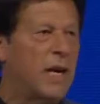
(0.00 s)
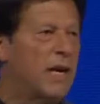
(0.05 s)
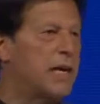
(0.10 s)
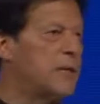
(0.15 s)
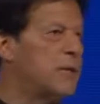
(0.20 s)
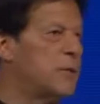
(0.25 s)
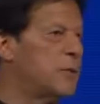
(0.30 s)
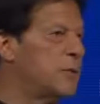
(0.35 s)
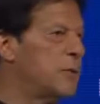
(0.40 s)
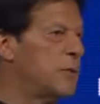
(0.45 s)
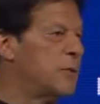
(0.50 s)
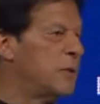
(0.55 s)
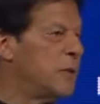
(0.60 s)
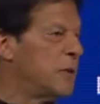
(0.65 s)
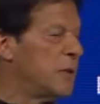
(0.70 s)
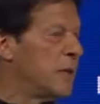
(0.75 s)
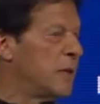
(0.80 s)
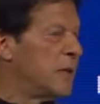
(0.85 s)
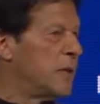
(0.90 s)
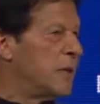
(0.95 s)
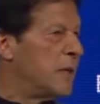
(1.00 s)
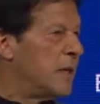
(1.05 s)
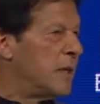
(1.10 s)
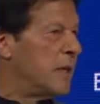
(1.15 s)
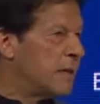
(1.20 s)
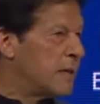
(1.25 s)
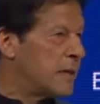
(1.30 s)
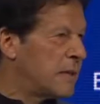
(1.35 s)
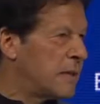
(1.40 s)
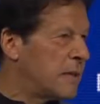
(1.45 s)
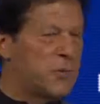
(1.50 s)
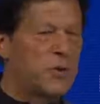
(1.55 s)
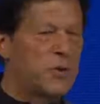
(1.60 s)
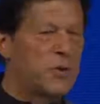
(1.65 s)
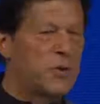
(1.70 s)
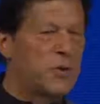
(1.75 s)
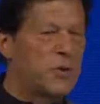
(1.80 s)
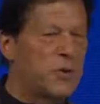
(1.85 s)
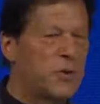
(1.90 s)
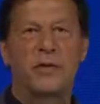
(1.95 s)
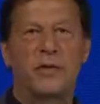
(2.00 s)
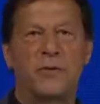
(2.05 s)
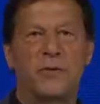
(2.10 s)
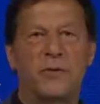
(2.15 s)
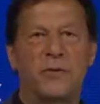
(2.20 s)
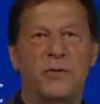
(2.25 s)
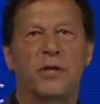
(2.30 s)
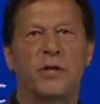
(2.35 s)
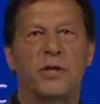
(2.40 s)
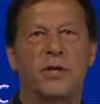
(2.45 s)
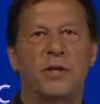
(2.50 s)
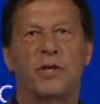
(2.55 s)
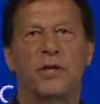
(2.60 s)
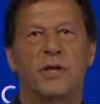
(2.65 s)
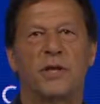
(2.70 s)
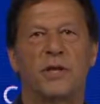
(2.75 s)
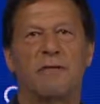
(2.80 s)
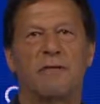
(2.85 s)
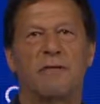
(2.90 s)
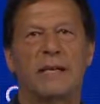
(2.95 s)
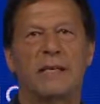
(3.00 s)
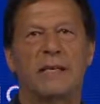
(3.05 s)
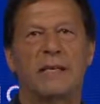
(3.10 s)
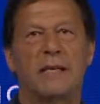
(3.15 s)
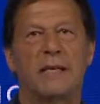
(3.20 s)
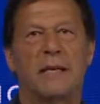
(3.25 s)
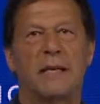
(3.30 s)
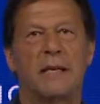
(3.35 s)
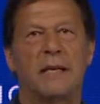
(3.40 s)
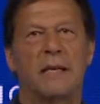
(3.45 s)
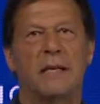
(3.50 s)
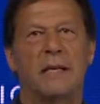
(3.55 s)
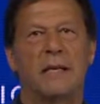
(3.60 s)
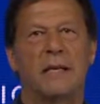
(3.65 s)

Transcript: are to some sort of a peaceful solution in Afghanistan.